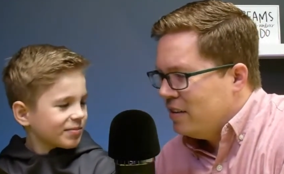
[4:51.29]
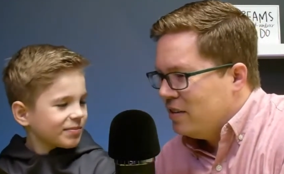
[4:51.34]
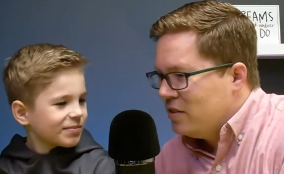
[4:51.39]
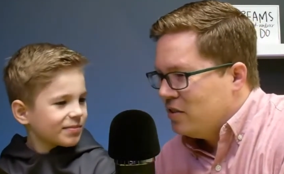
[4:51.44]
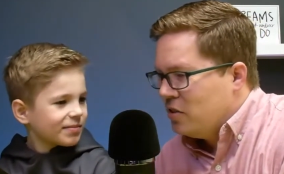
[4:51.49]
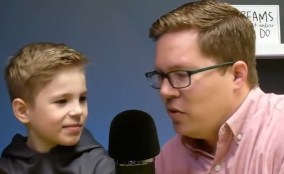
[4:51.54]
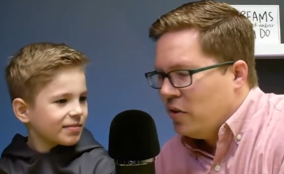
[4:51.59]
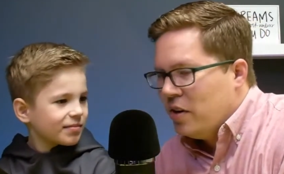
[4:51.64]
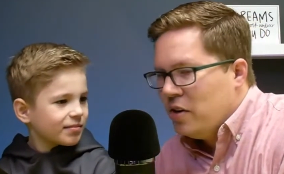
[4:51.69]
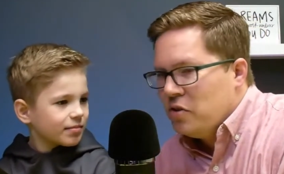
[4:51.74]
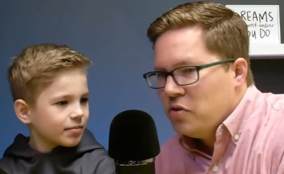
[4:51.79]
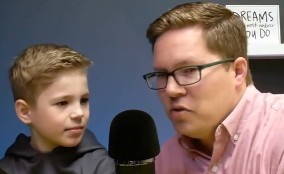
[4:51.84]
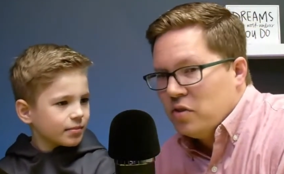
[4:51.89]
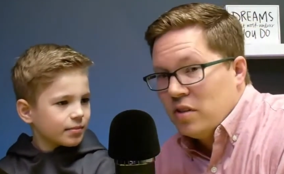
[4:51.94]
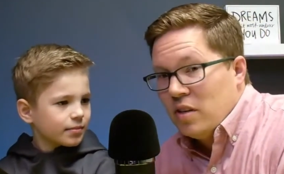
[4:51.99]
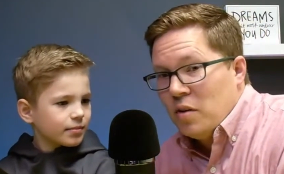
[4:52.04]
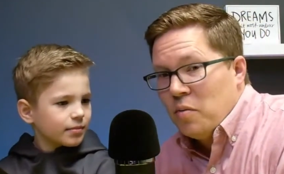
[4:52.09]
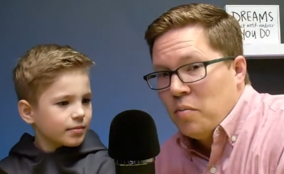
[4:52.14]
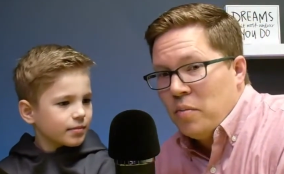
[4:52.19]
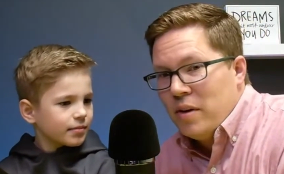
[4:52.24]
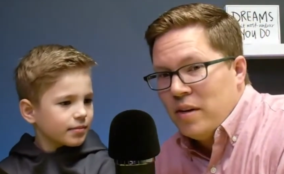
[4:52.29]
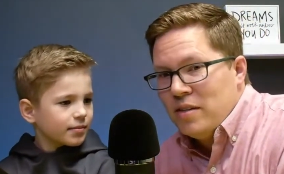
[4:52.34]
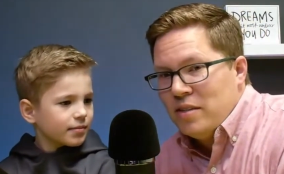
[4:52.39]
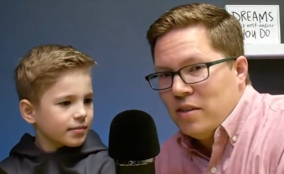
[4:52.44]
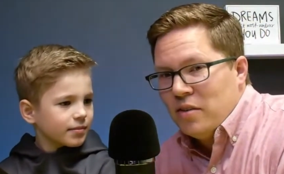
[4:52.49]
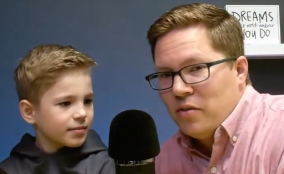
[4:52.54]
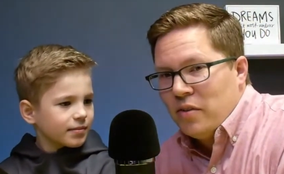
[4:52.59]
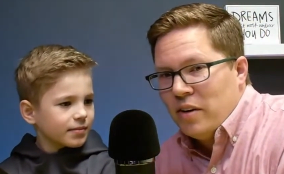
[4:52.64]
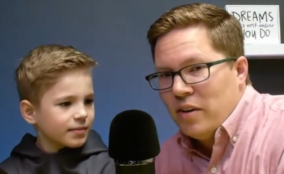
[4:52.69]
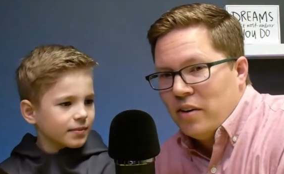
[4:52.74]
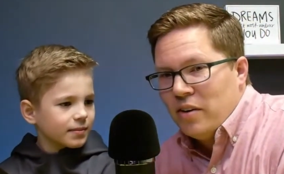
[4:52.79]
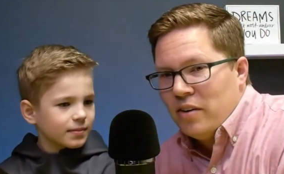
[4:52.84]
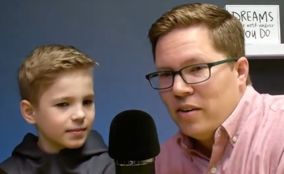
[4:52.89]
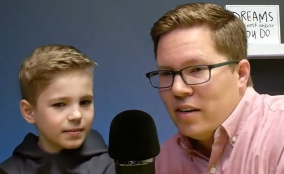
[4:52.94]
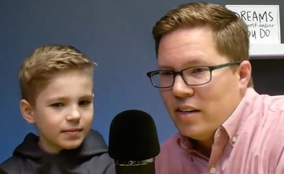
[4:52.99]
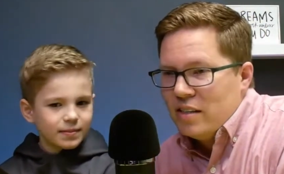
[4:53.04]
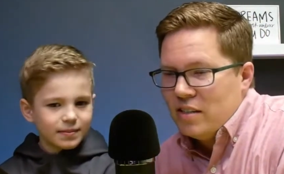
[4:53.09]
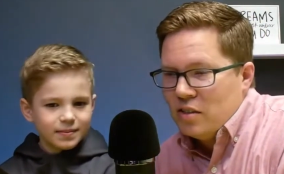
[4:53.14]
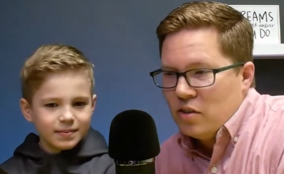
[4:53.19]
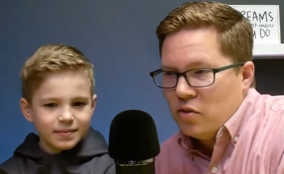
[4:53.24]
Speaker 1: So Andrew's an amazing reader.
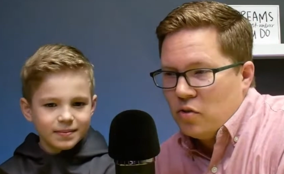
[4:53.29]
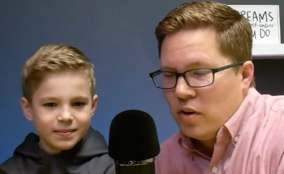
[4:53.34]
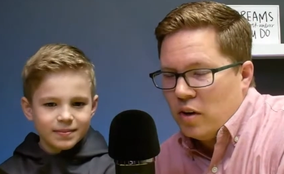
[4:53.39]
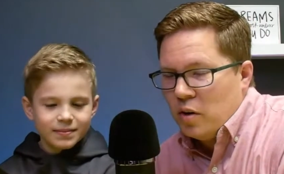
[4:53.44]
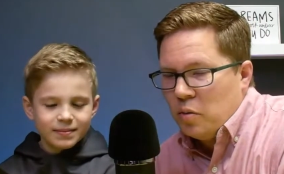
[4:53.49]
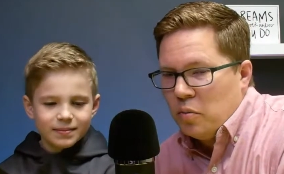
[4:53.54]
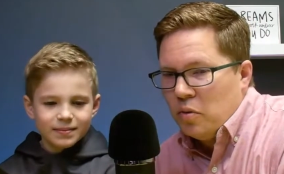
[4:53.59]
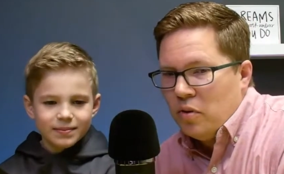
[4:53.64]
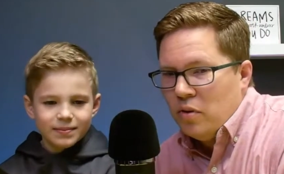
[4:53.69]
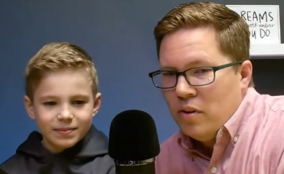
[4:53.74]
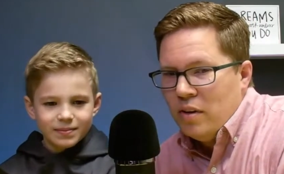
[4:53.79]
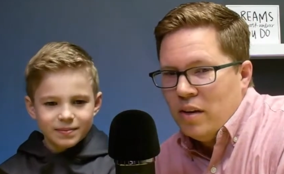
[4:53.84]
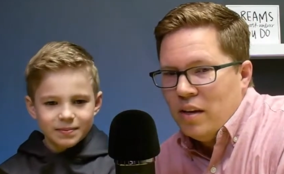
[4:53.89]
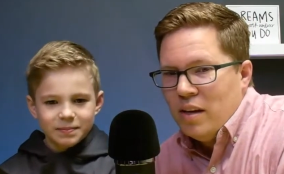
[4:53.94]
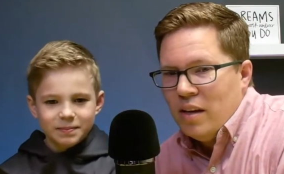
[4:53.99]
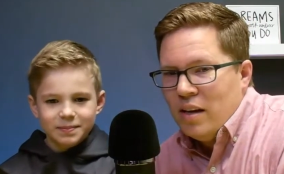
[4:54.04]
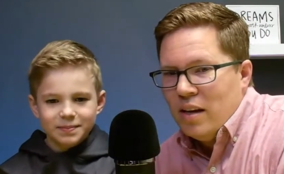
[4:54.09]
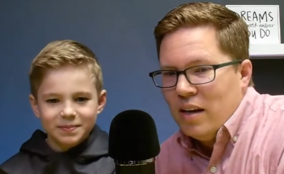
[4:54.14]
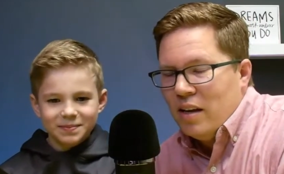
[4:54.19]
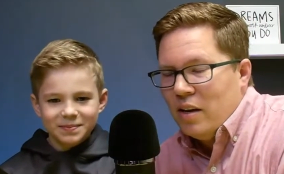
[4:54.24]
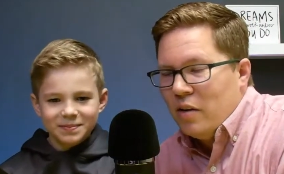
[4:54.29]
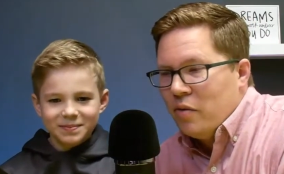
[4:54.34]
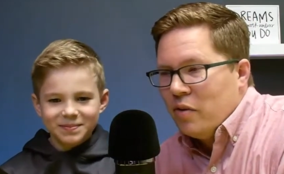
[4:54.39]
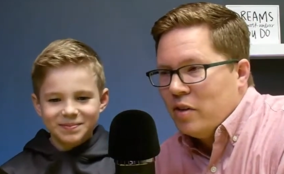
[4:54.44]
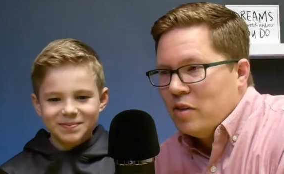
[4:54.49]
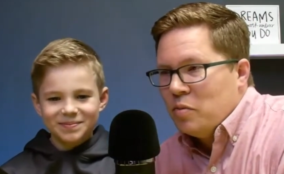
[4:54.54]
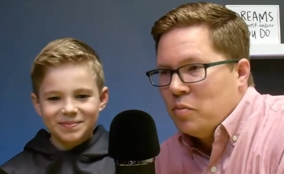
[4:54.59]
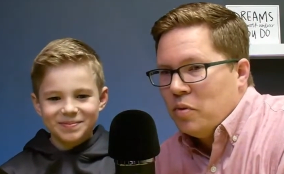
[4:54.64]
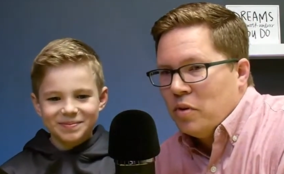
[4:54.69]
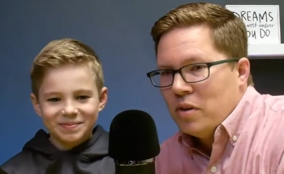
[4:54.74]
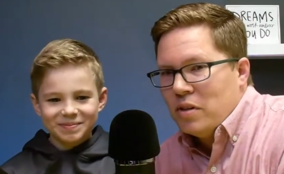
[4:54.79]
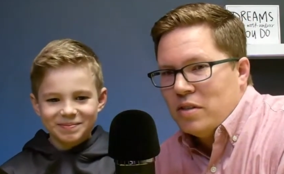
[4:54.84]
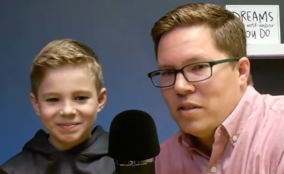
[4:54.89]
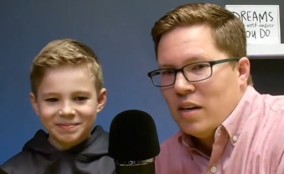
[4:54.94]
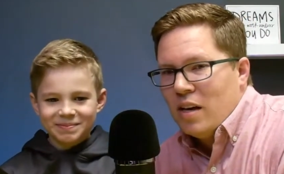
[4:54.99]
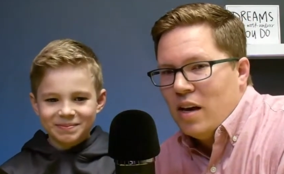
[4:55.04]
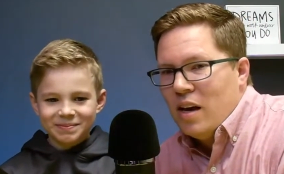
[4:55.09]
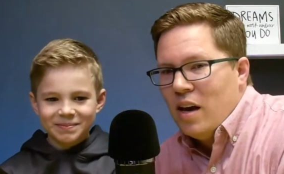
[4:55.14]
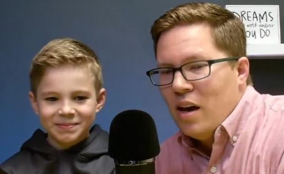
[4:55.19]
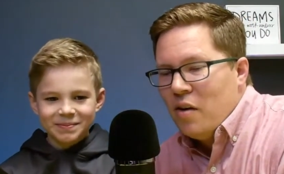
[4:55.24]
He's incredible, and he reads books
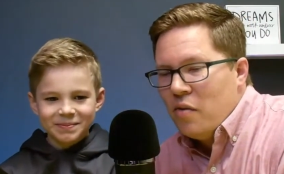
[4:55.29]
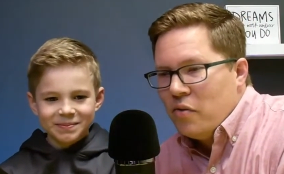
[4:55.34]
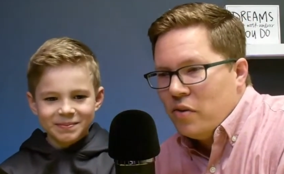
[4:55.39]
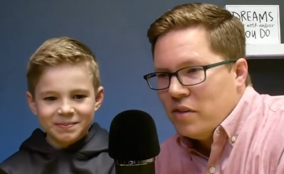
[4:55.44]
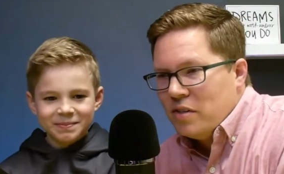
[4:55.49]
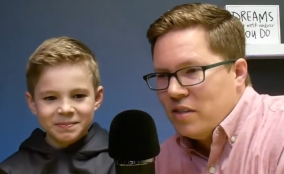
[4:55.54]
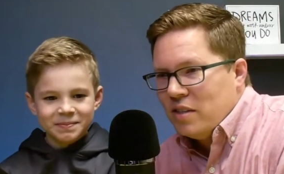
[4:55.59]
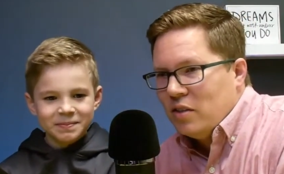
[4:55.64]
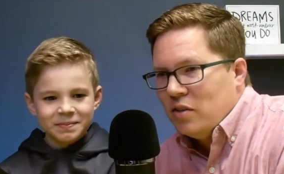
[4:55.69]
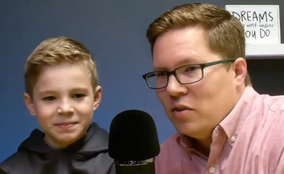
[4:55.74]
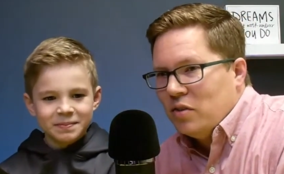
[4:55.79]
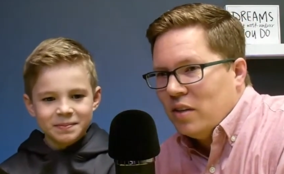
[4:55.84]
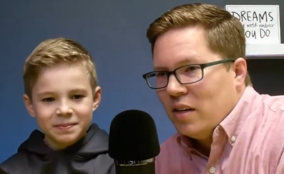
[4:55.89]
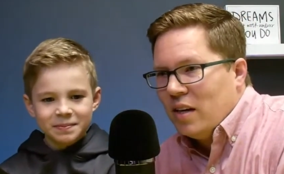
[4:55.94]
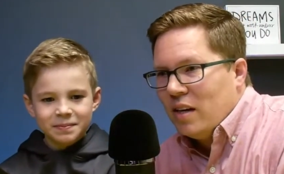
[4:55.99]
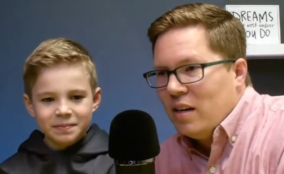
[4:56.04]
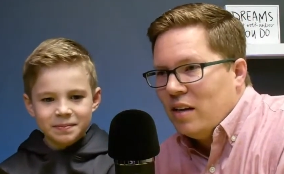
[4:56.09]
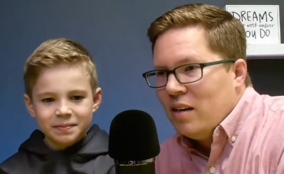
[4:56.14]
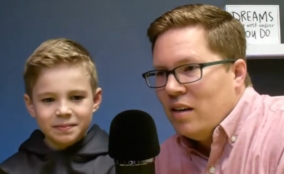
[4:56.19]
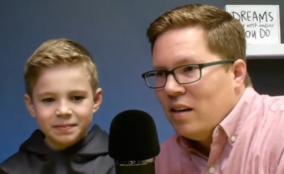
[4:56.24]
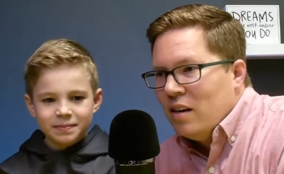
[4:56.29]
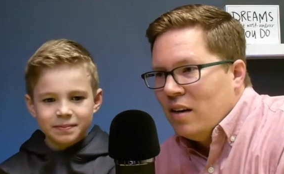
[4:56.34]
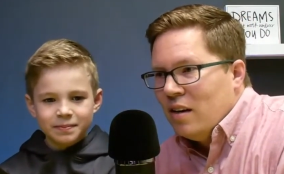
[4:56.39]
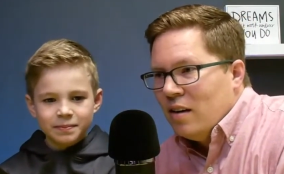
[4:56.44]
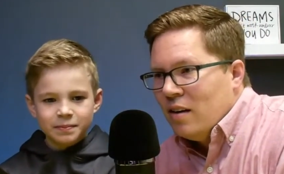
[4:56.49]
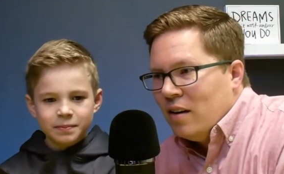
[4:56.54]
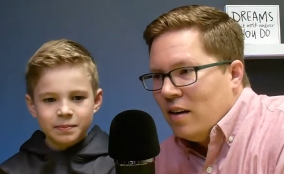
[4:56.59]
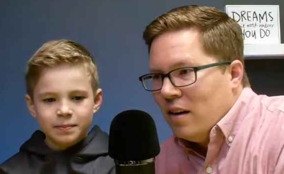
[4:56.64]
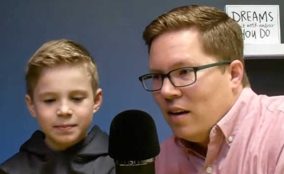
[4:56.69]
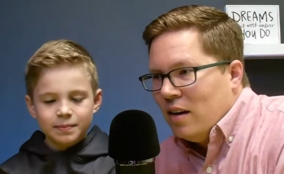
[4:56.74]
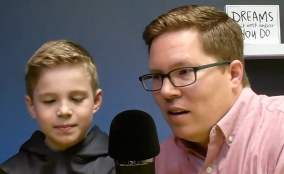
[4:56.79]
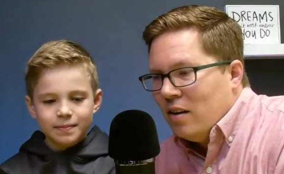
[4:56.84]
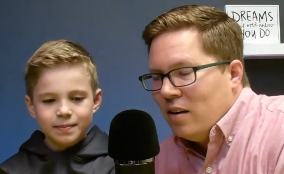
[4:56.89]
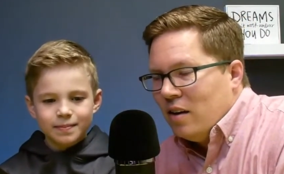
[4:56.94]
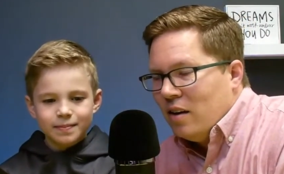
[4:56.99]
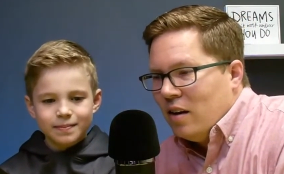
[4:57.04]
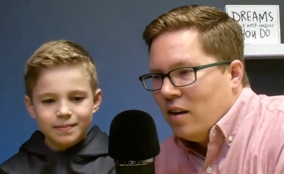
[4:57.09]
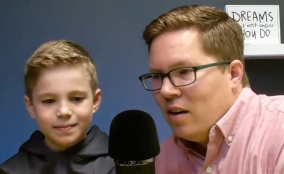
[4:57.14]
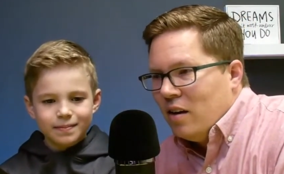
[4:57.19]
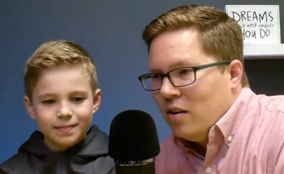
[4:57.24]
every single day. And
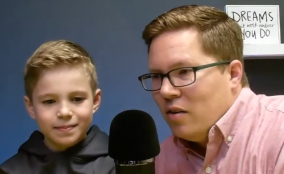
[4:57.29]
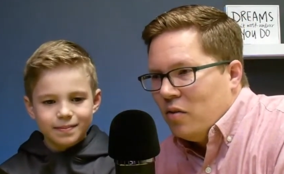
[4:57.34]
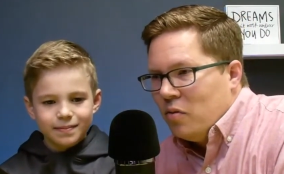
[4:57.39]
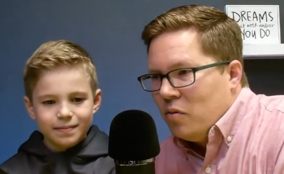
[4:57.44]
uh,